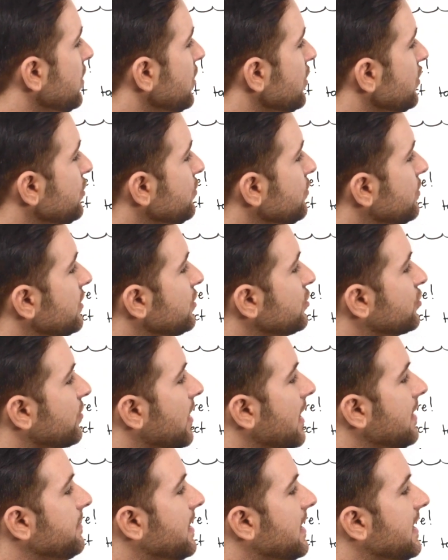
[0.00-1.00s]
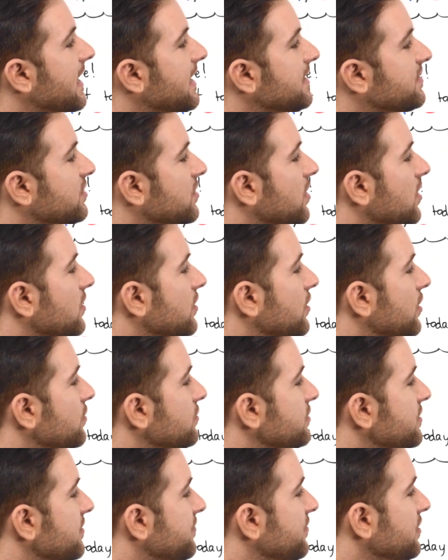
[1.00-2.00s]
You can try my
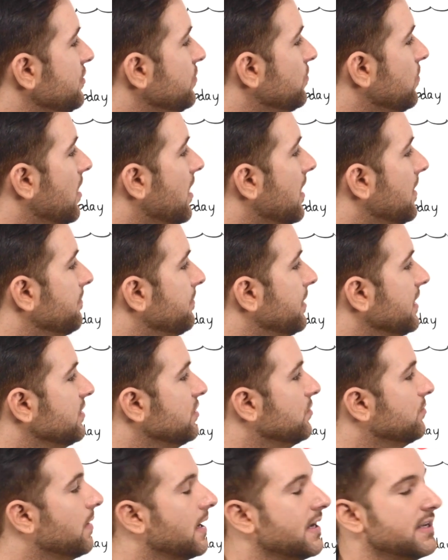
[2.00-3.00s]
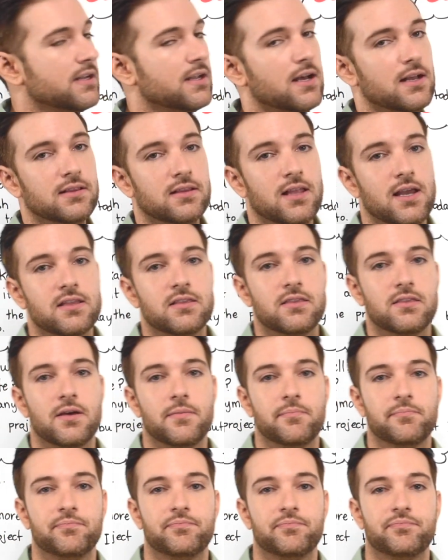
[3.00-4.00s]
escargots if you want, but you might not like them.